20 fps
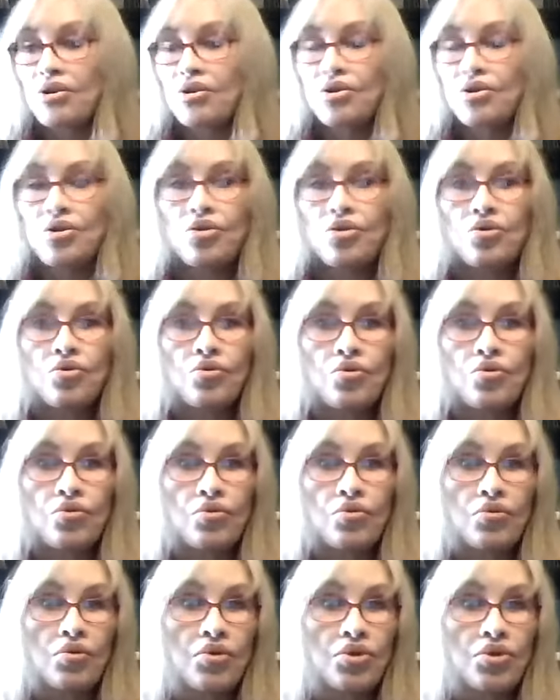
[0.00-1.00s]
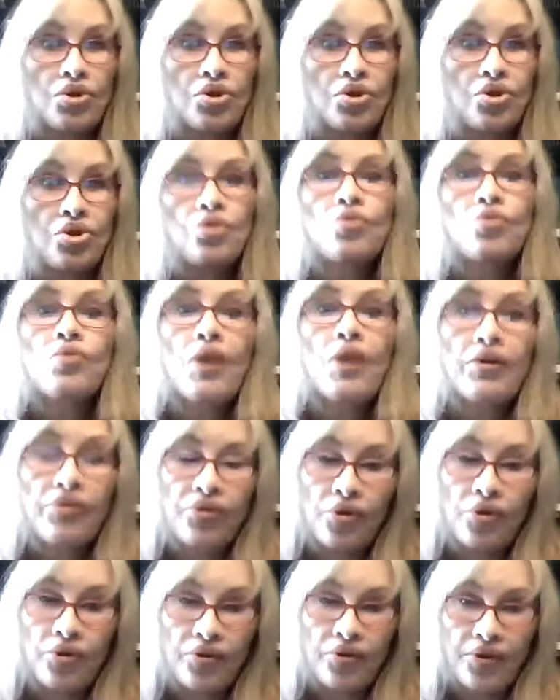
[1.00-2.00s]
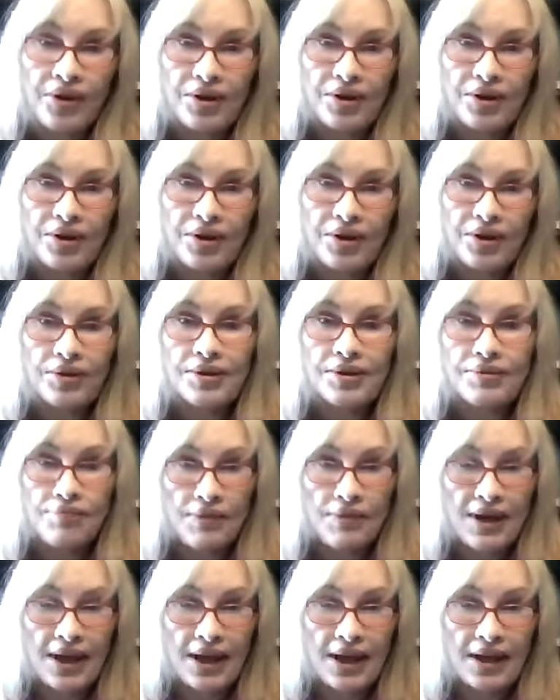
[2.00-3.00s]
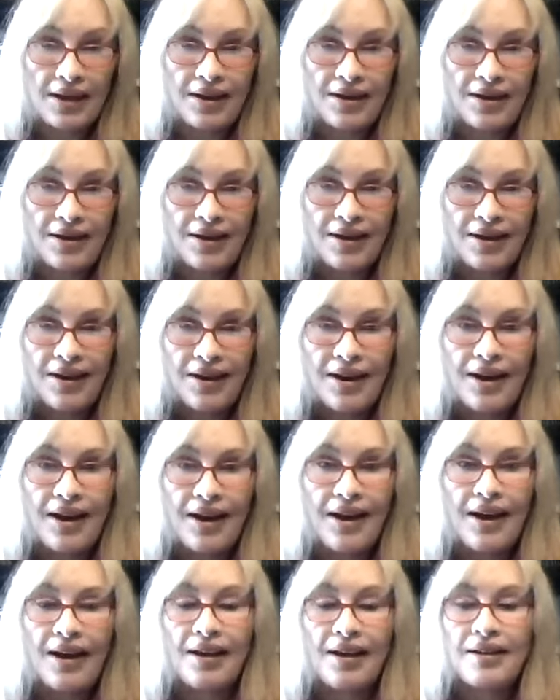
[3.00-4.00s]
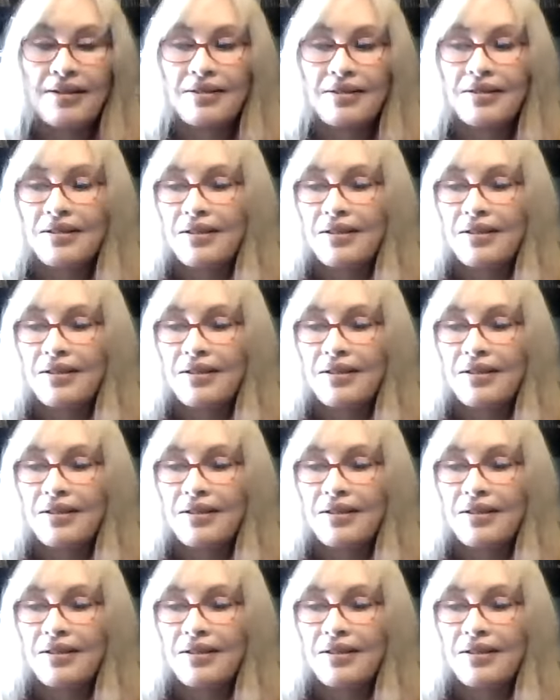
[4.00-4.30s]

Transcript: to do what fulfills me, and